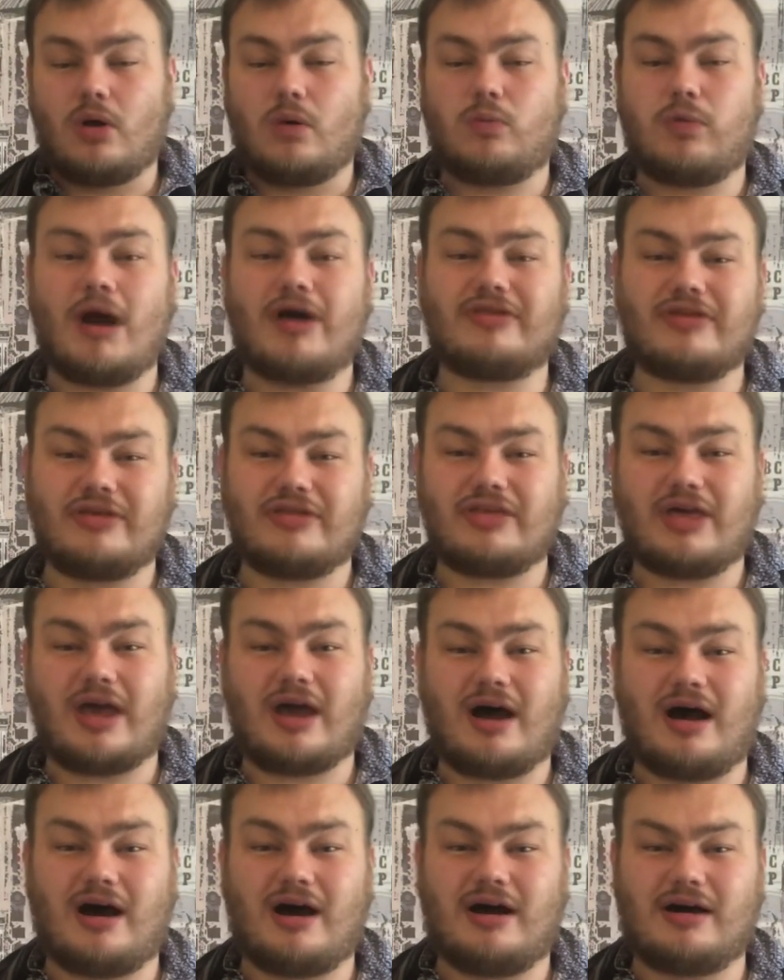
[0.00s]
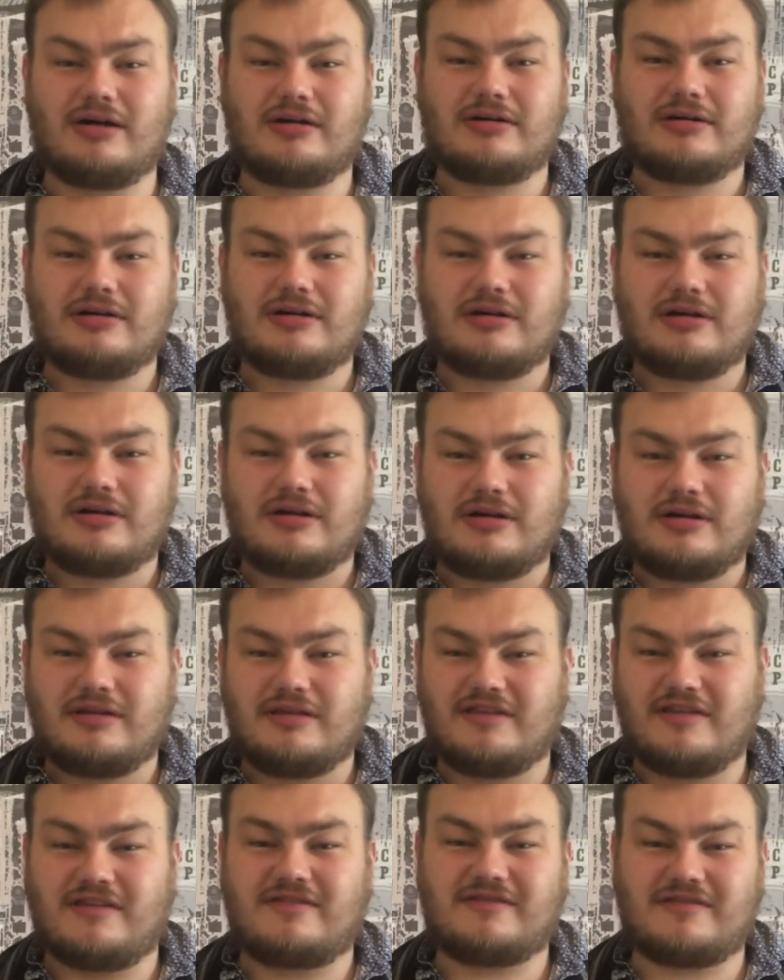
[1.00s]
Whether they are
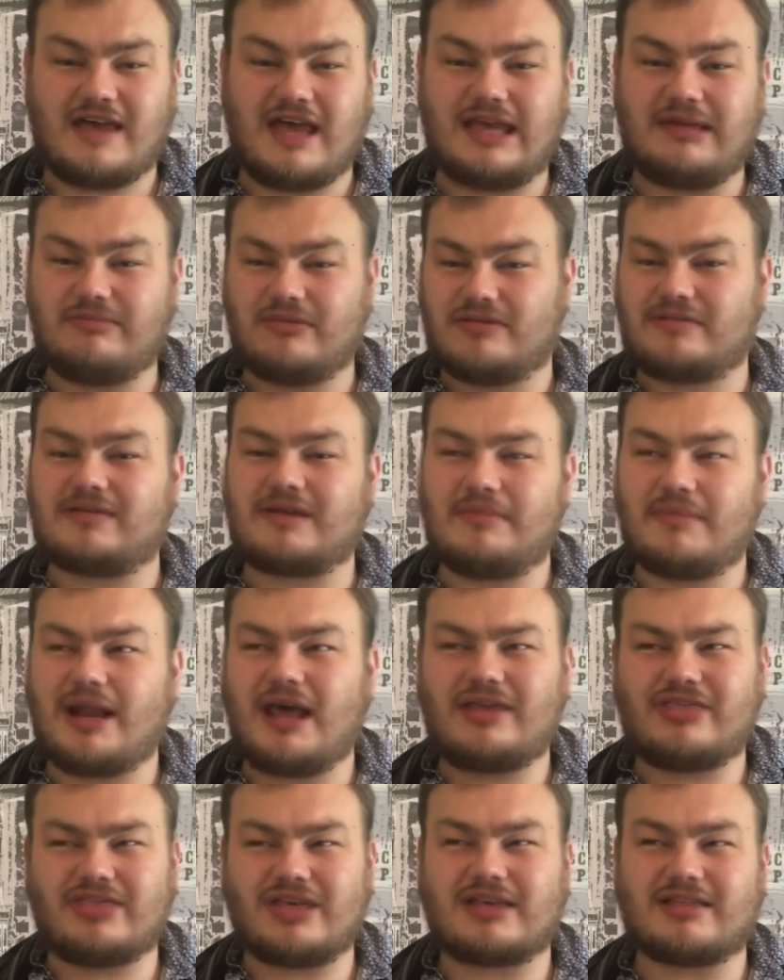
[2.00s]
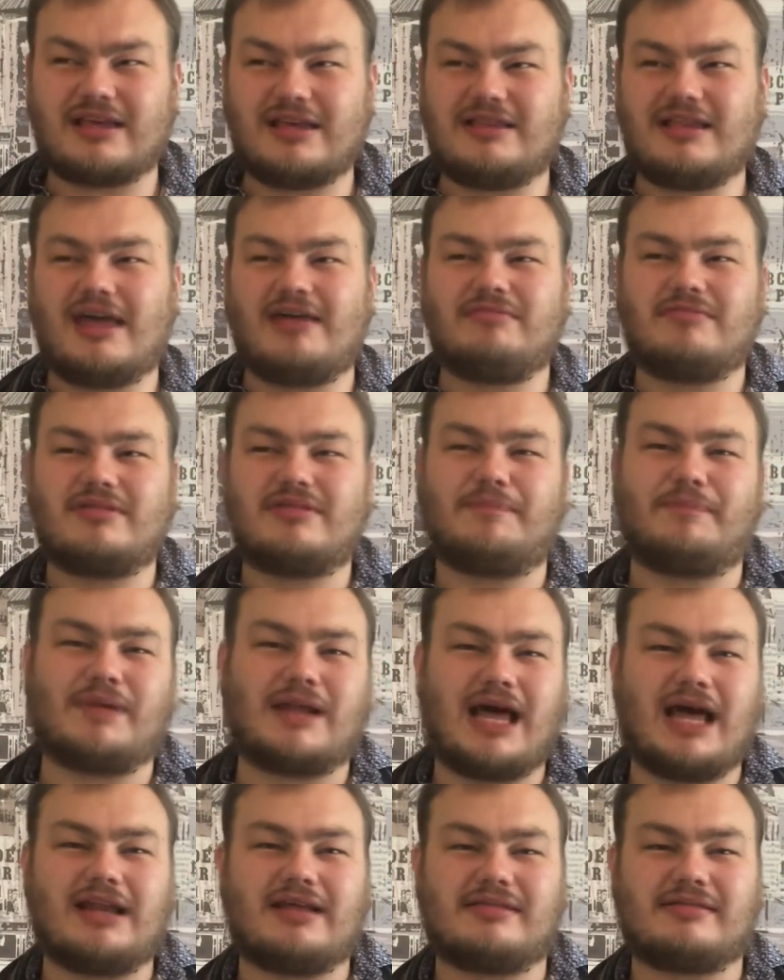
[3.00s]
the same or similar, I think they named the
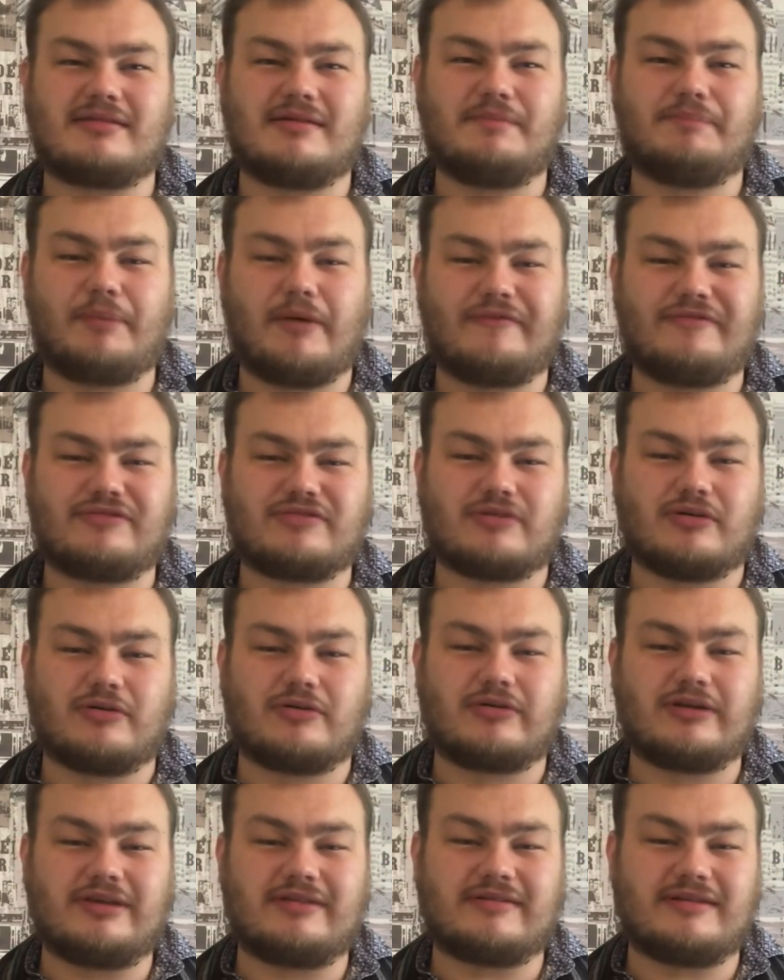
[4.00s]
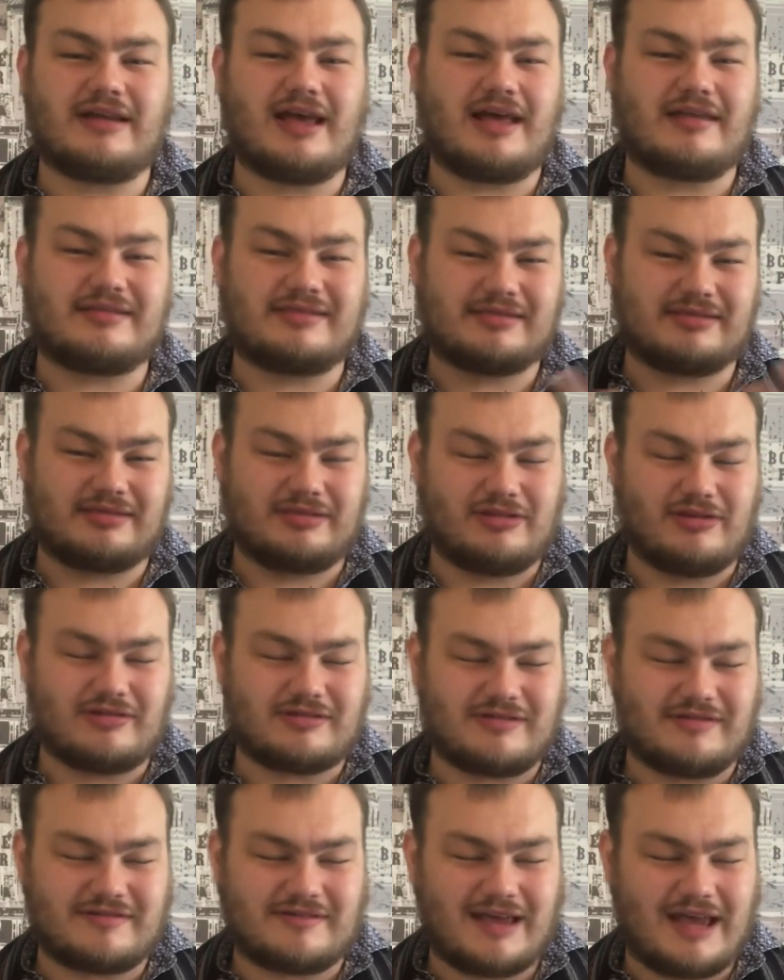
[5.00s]
planets in both stories and they're not
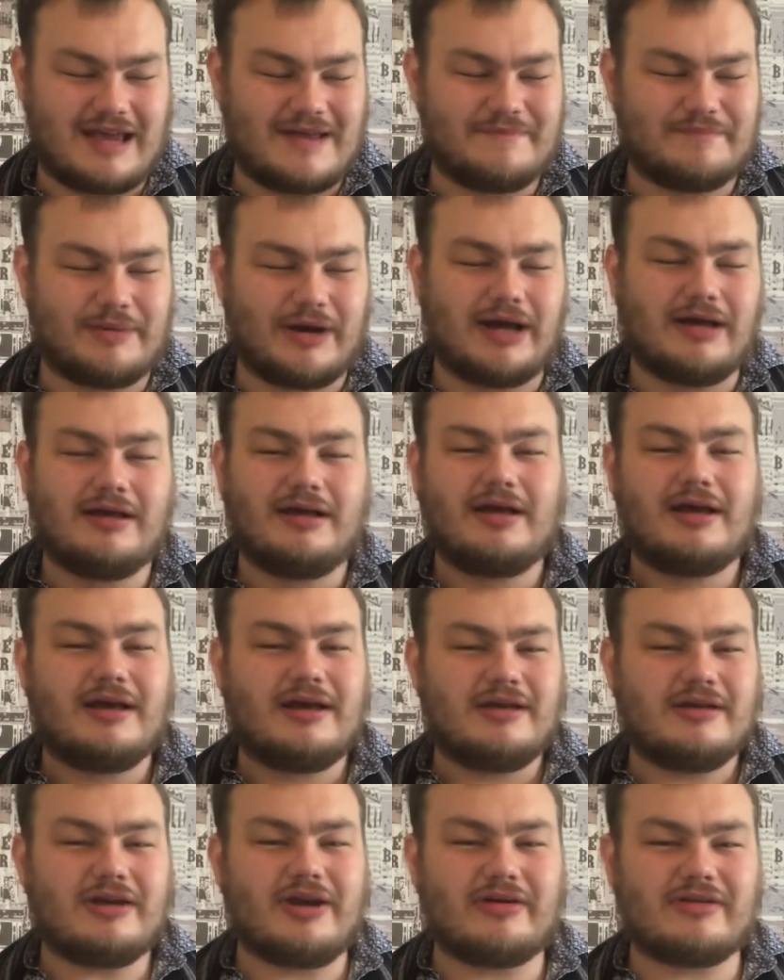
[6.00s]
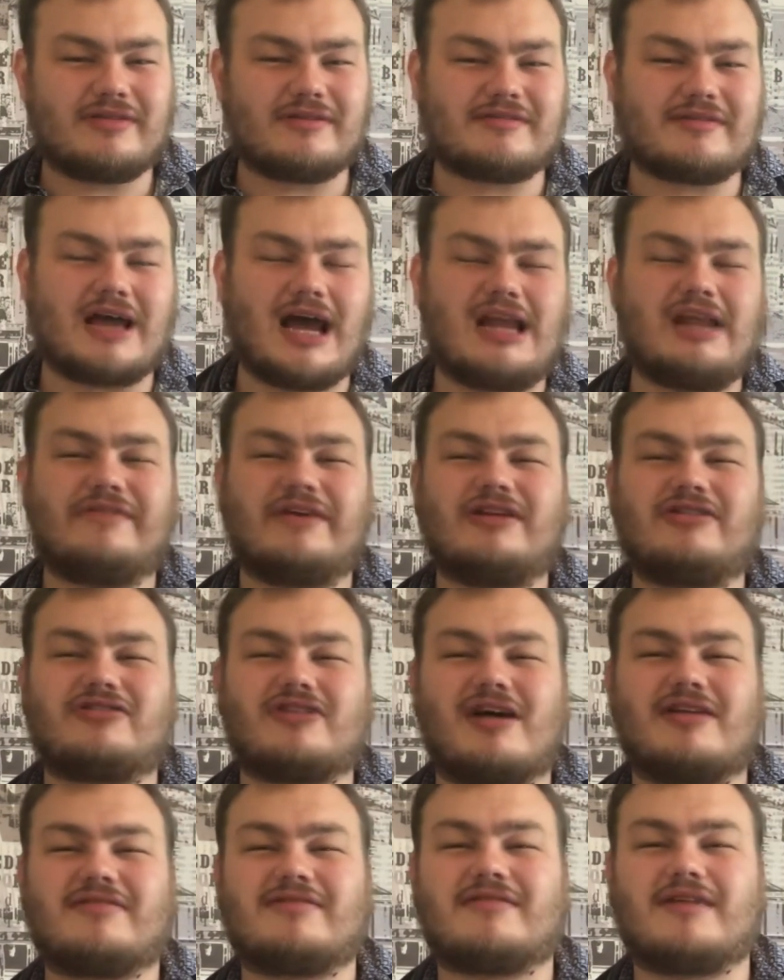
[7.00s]
the same, but you know, it's kind of
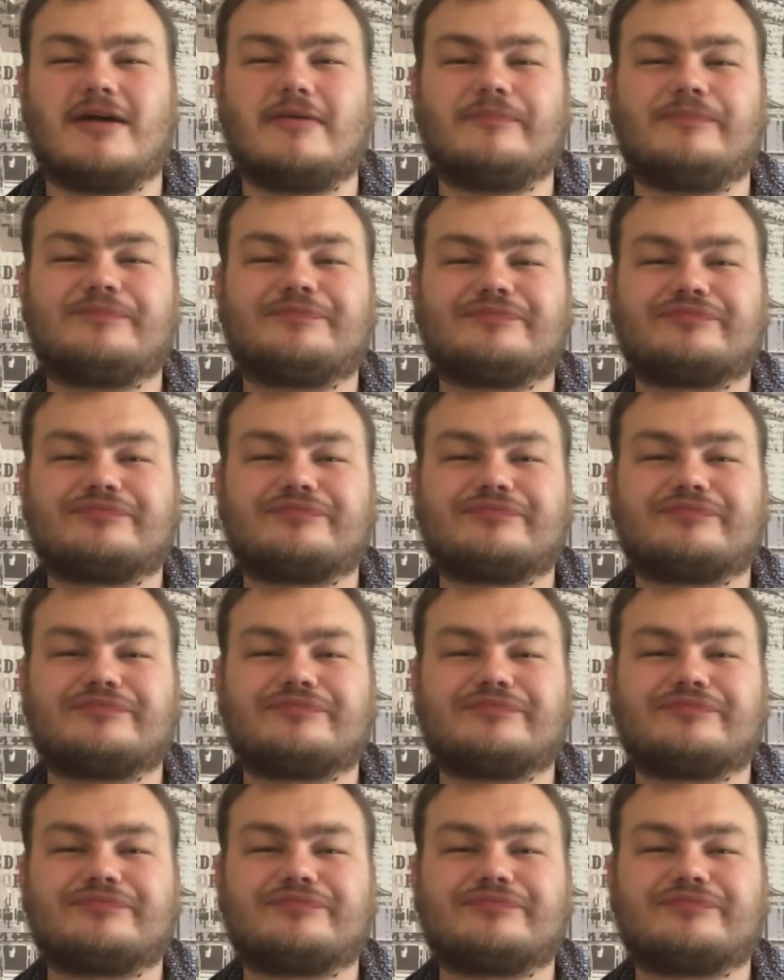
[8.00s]
interesting.